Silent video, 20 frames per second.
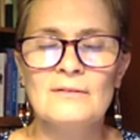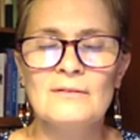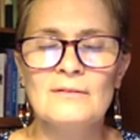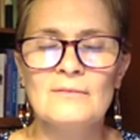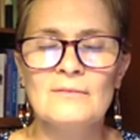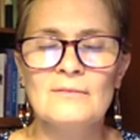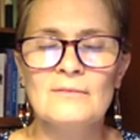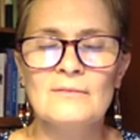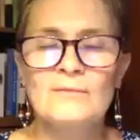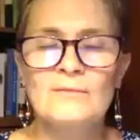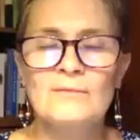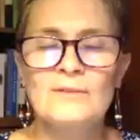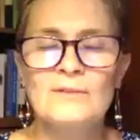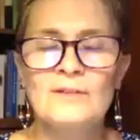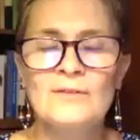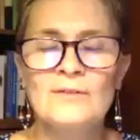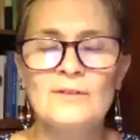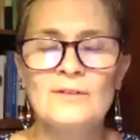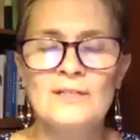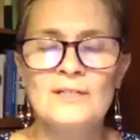Whatever it
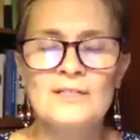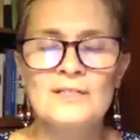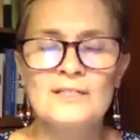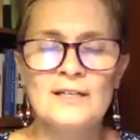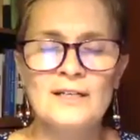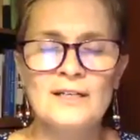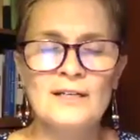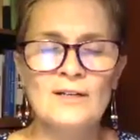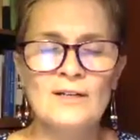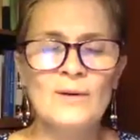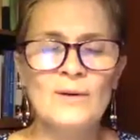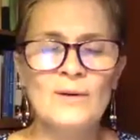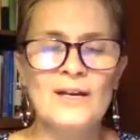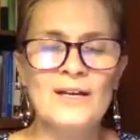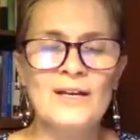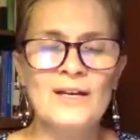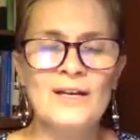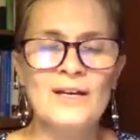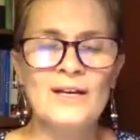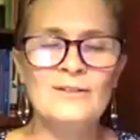is, tucking away
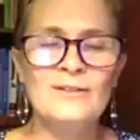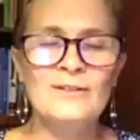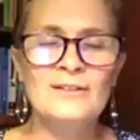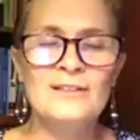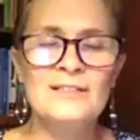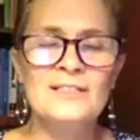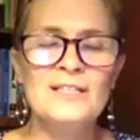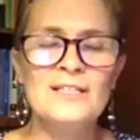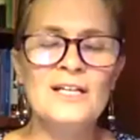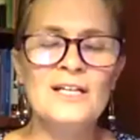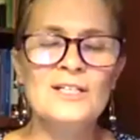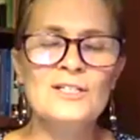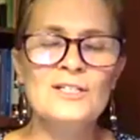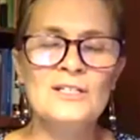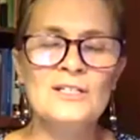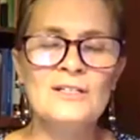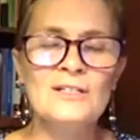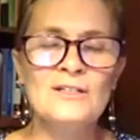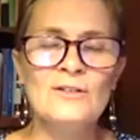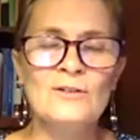your little
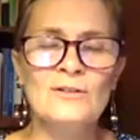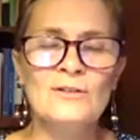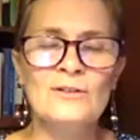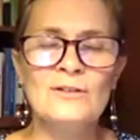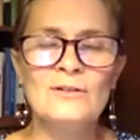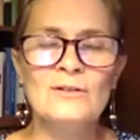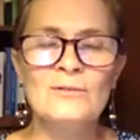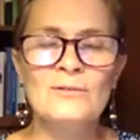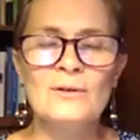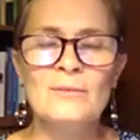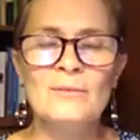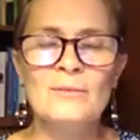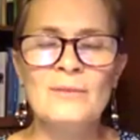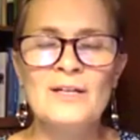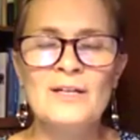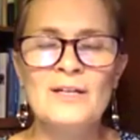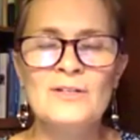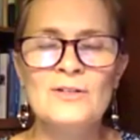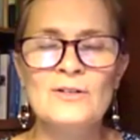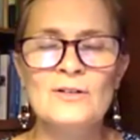intention, your little
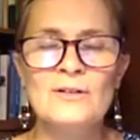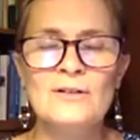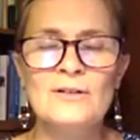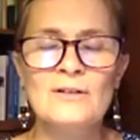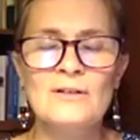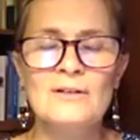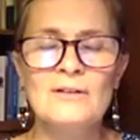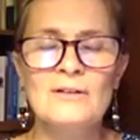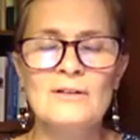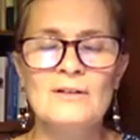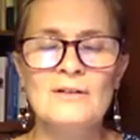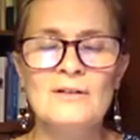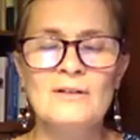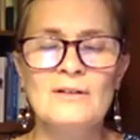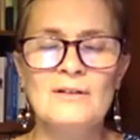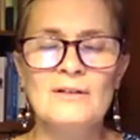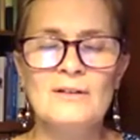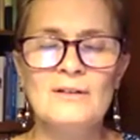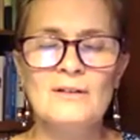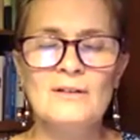reminder
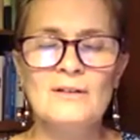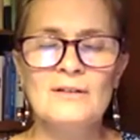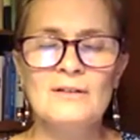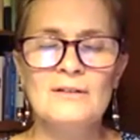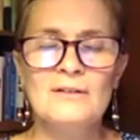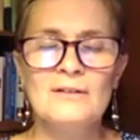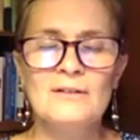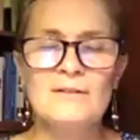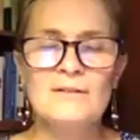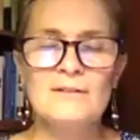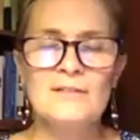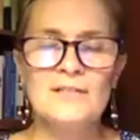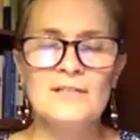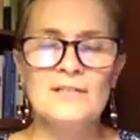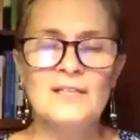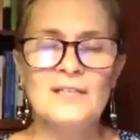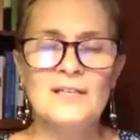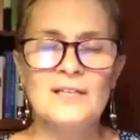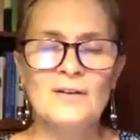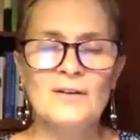to
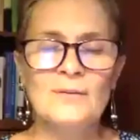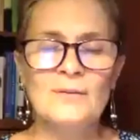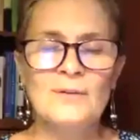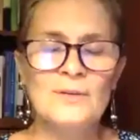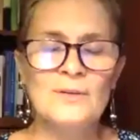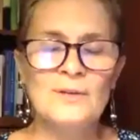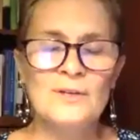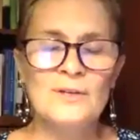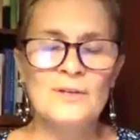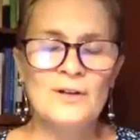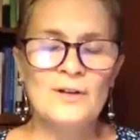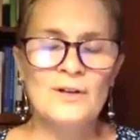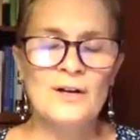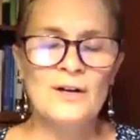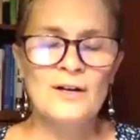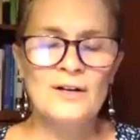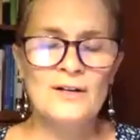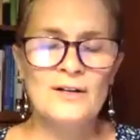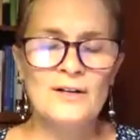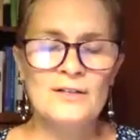carry with you in your
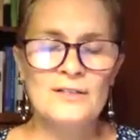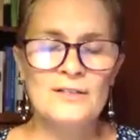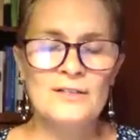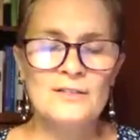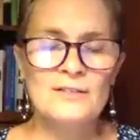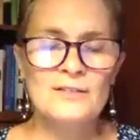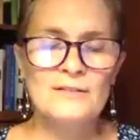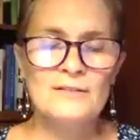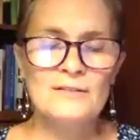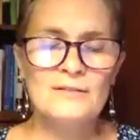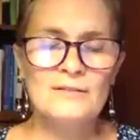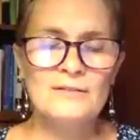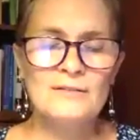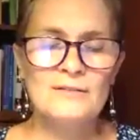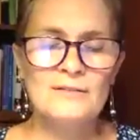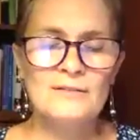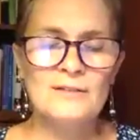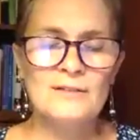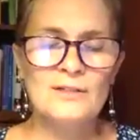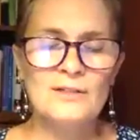heart,
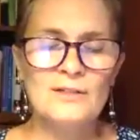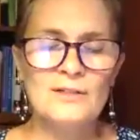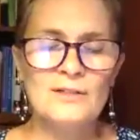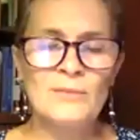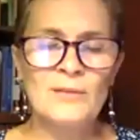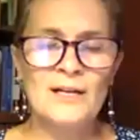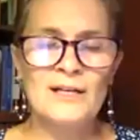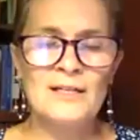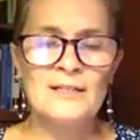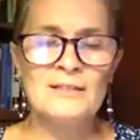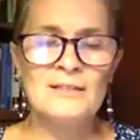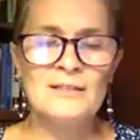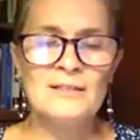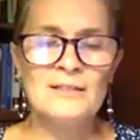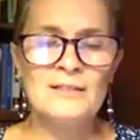in your mind,